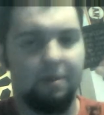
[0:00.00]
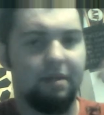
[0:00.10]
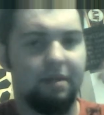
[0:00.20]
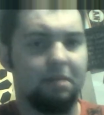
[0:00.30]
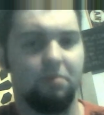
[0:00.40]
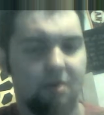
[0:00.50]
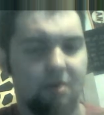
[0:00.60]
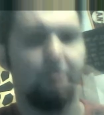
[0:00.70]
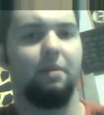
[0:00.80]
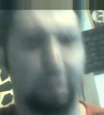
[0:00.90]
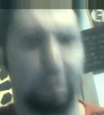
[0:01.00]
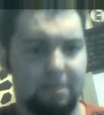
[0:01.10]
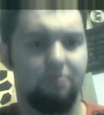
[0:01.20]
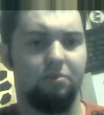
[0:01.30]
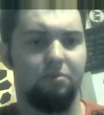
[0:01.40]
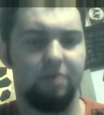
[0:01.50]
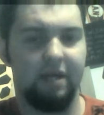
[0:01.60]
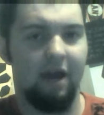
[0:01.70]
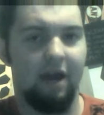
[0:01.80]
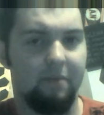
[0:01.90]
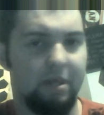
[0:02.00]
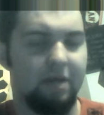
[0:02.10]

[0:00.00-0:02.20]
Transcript: I mean, that's one of the things that really got me.